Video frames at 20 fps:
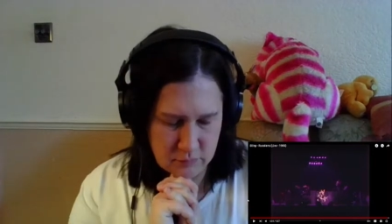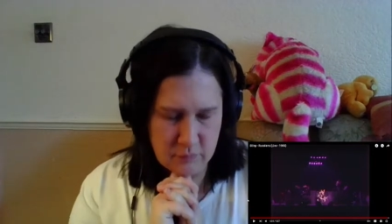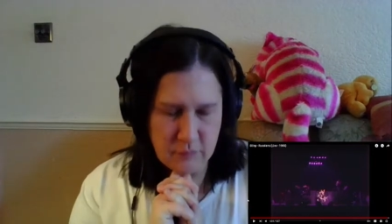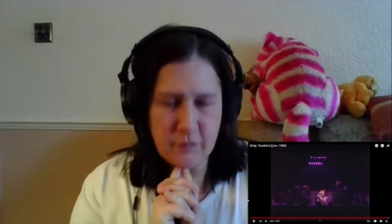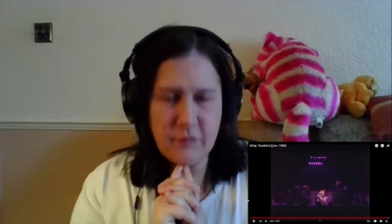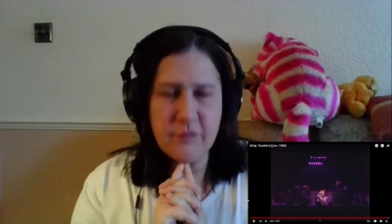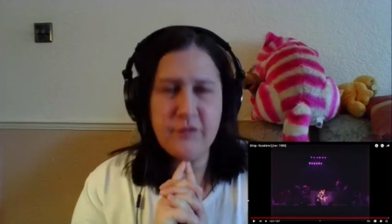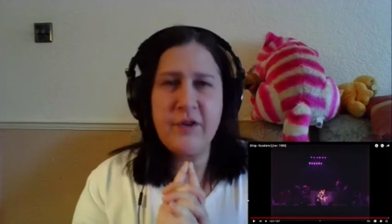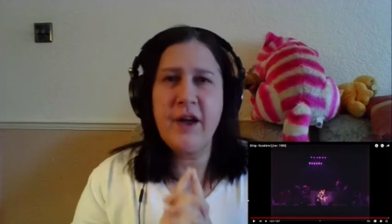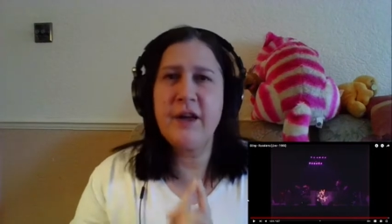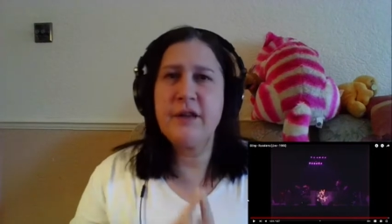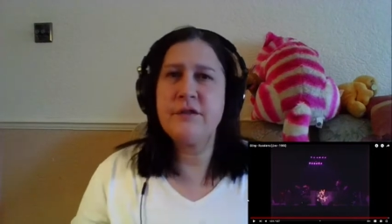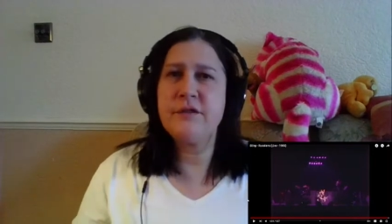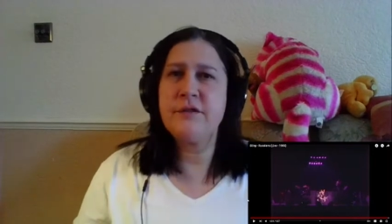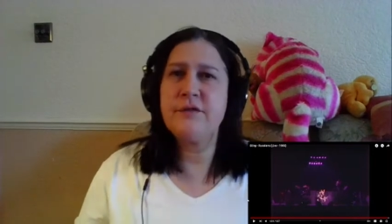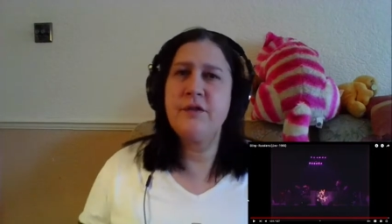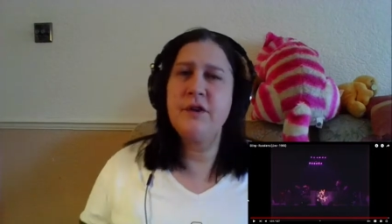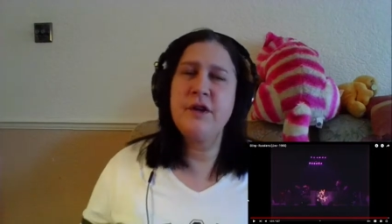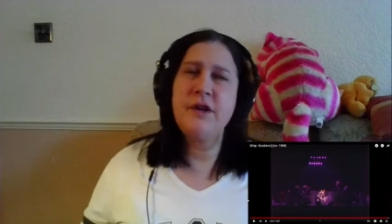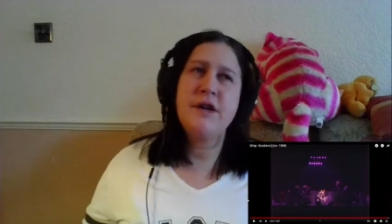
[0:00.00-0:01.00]
that
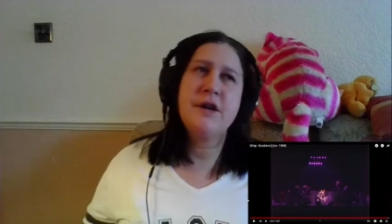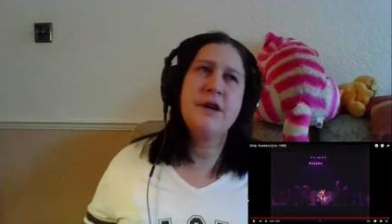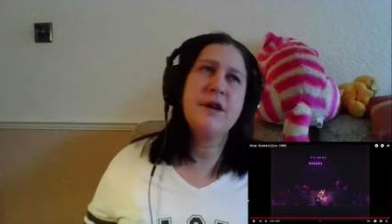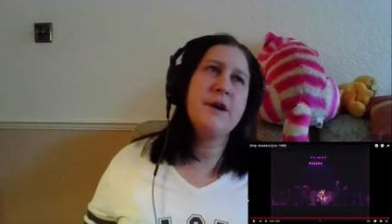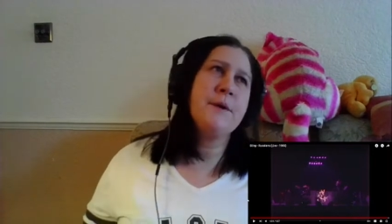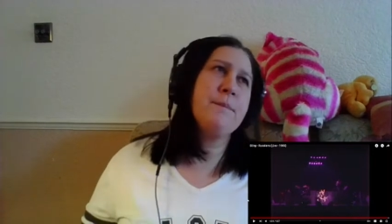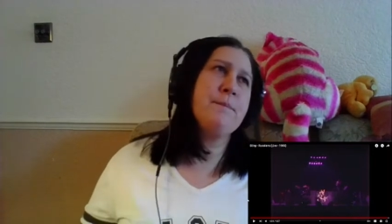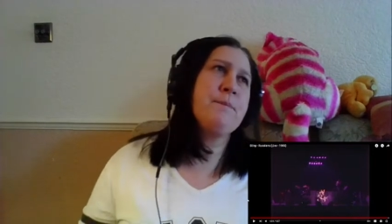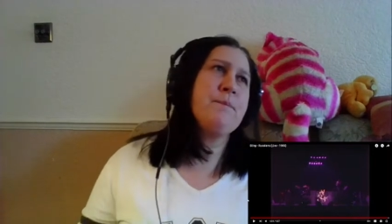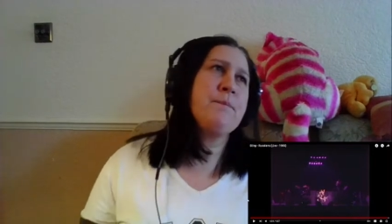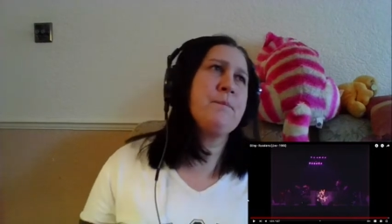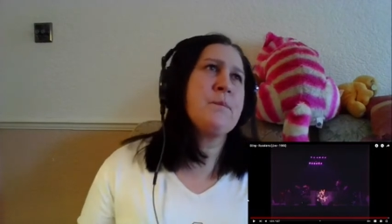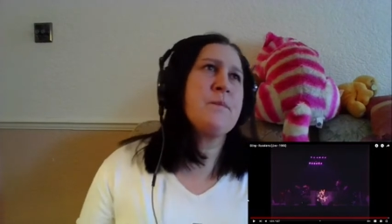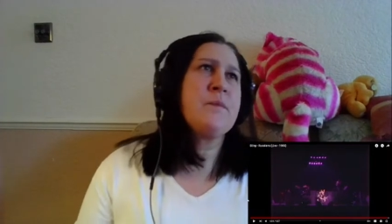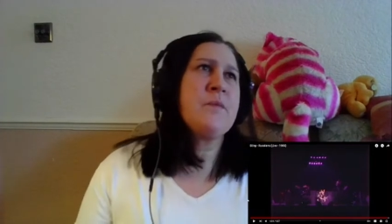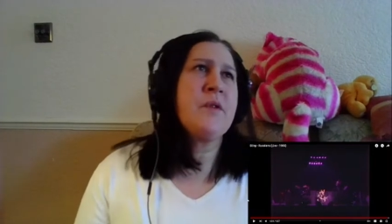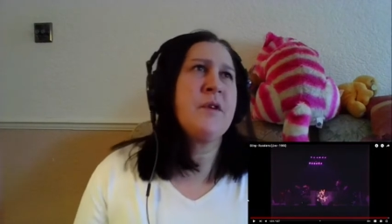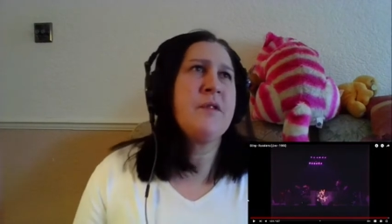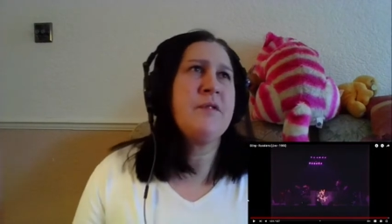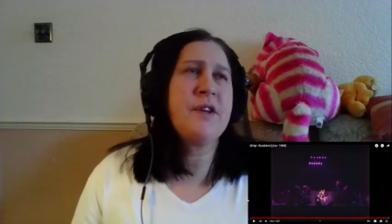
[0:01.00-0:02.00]
the um,
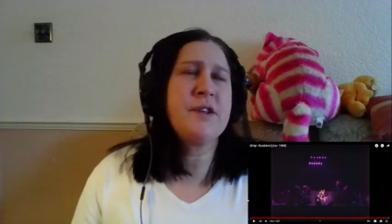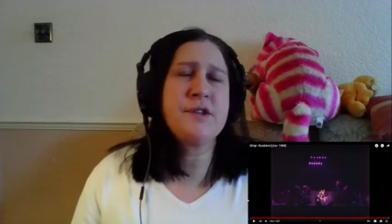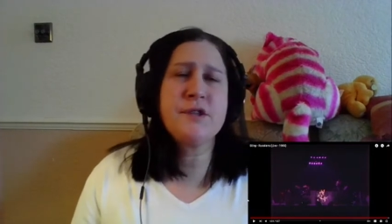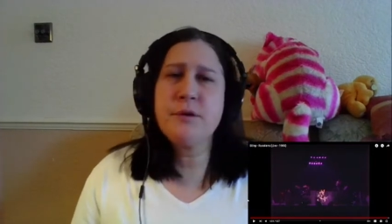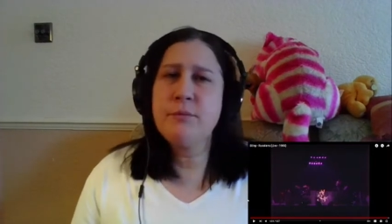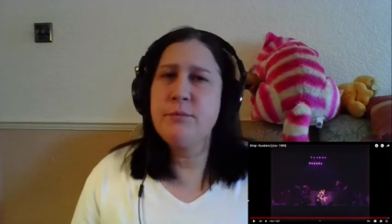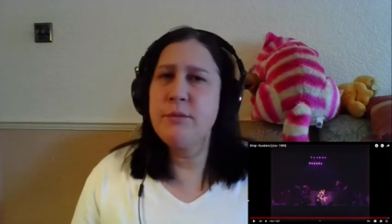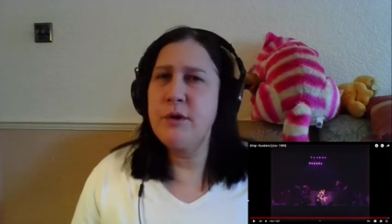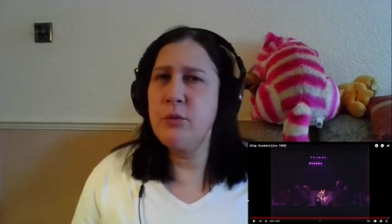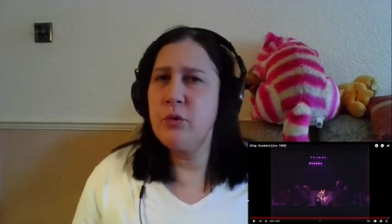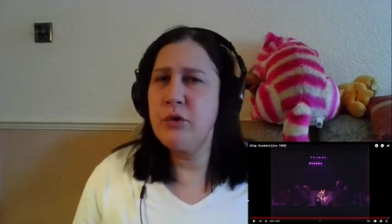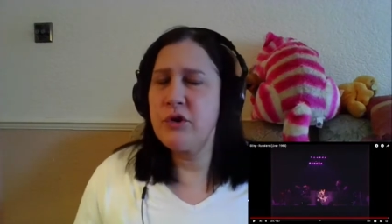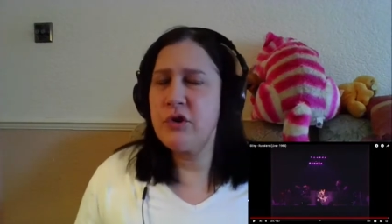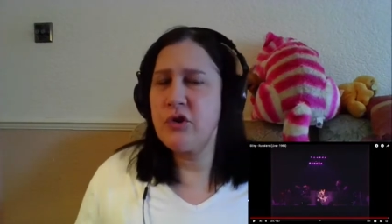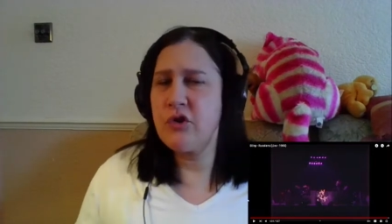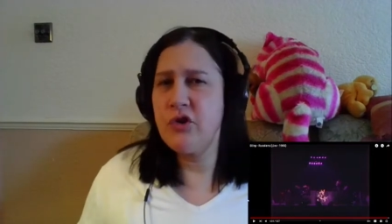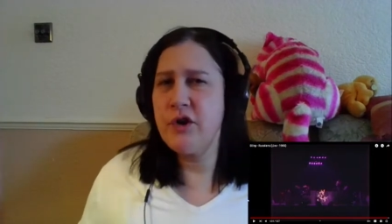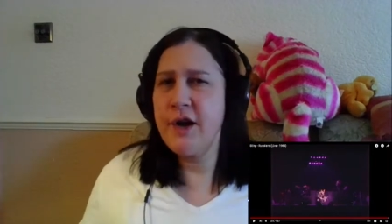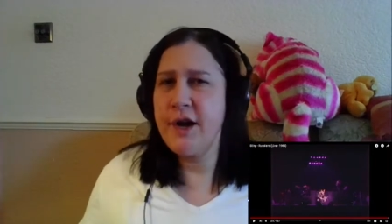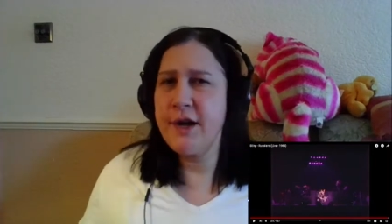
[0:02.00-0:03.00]
that somebody would
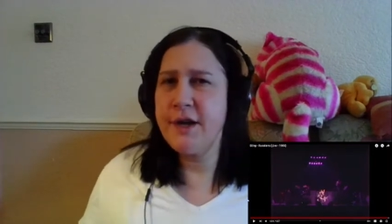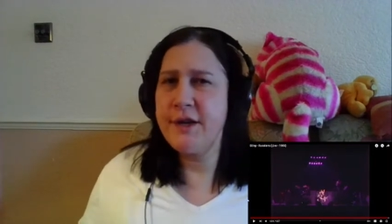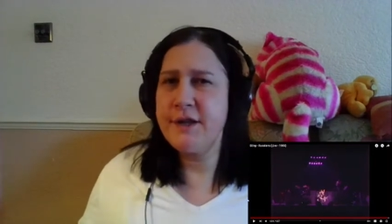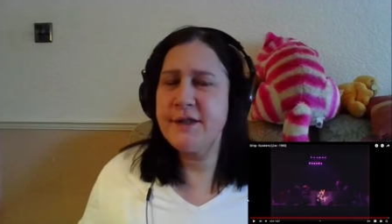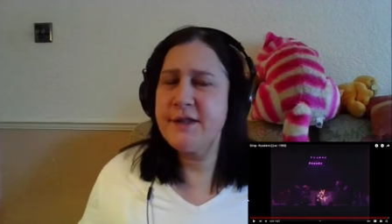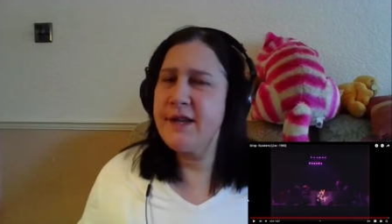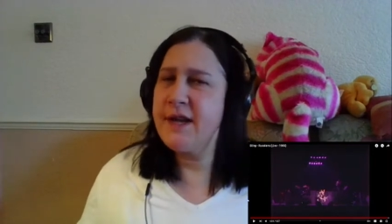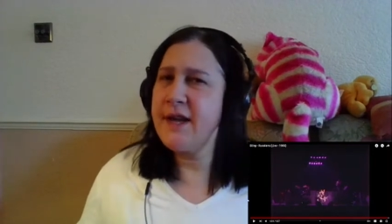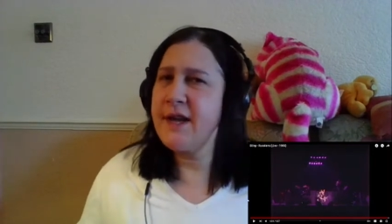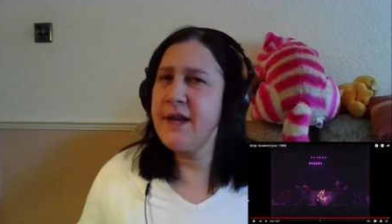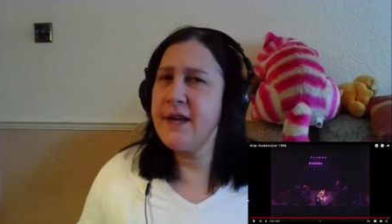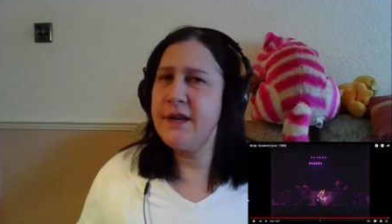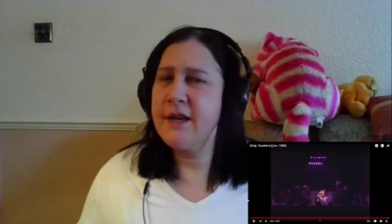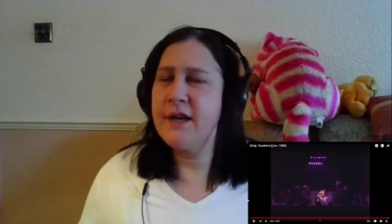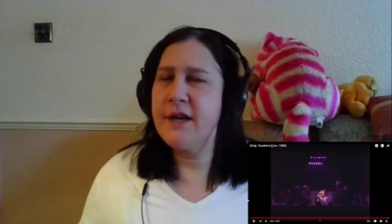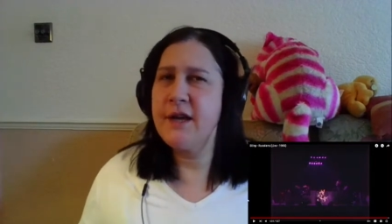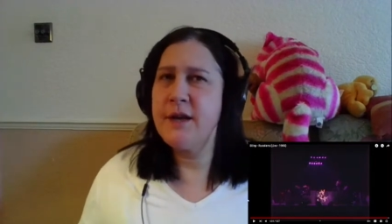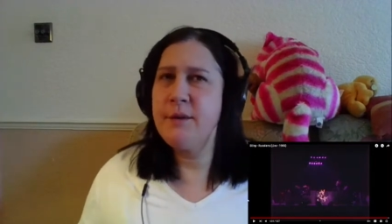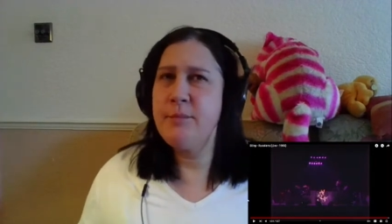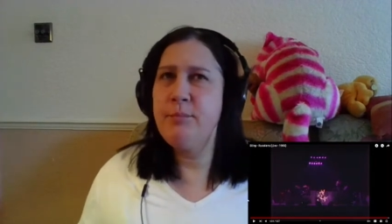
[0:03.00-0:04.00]
create a,
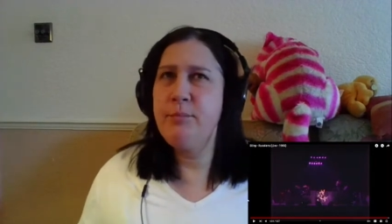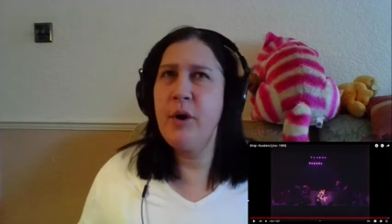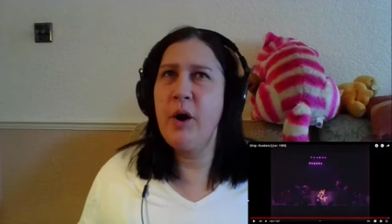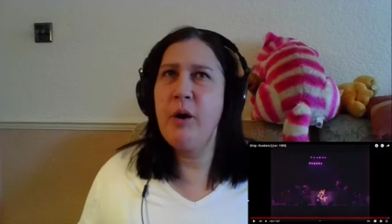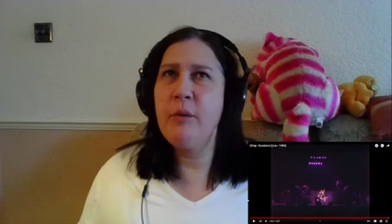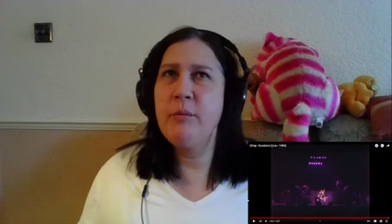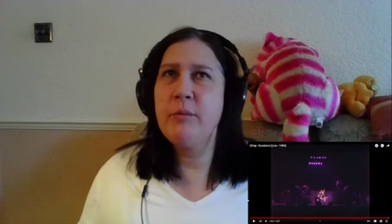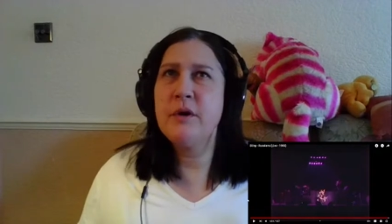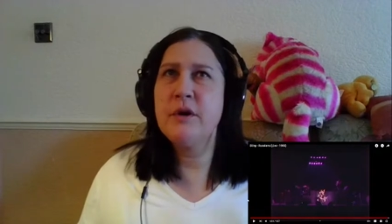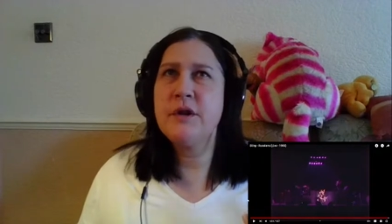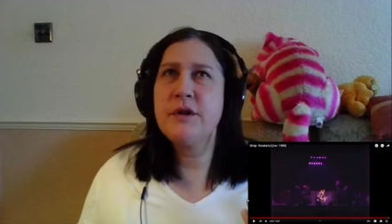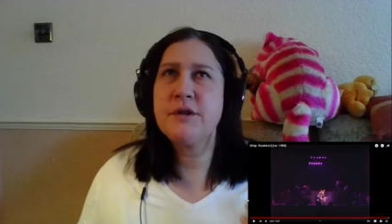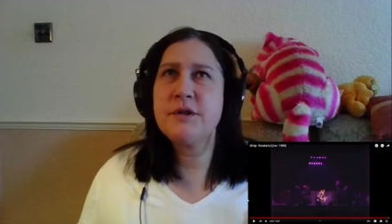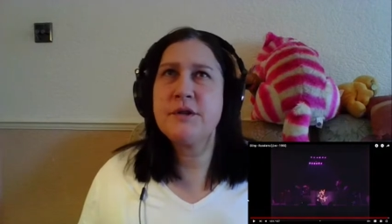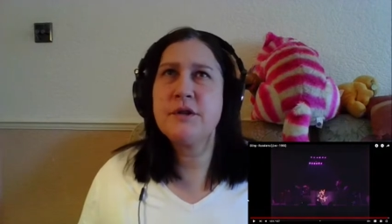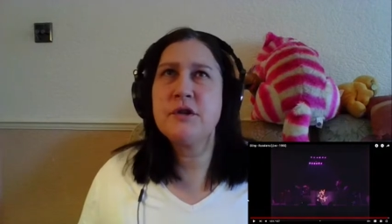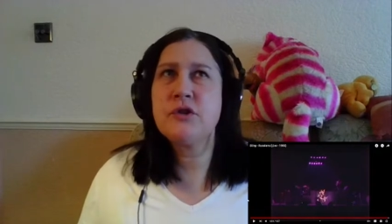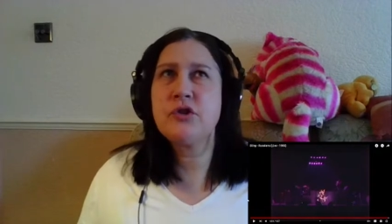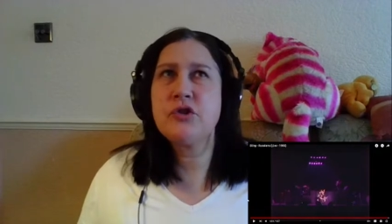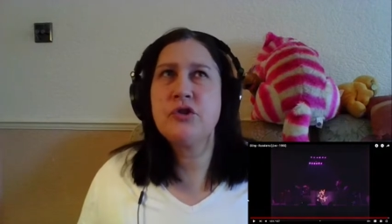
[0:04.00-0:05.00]
a bomb as
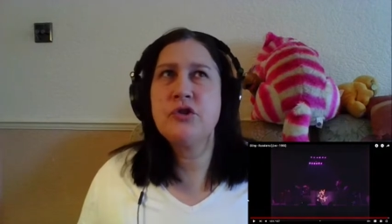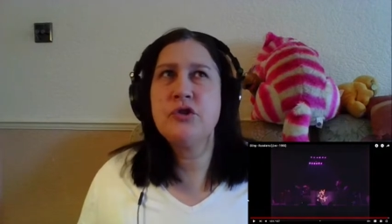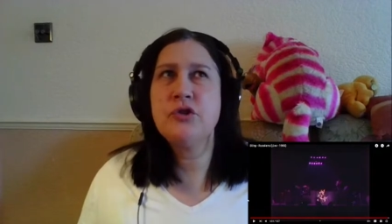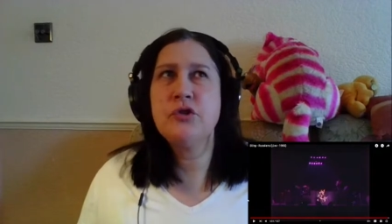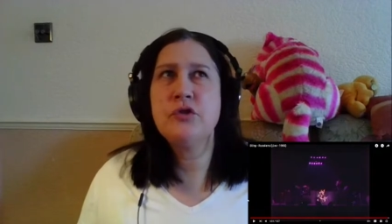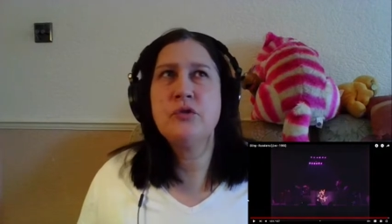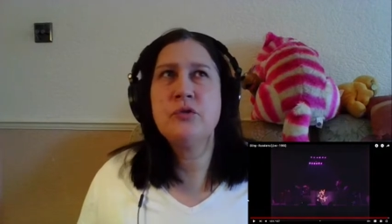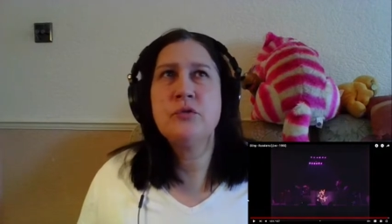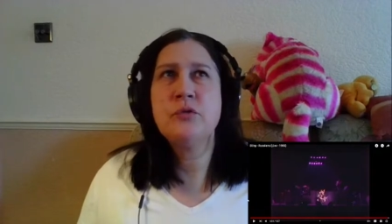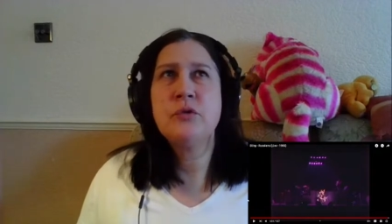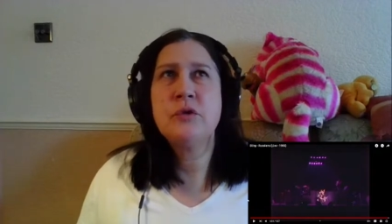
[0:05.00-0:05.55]
such to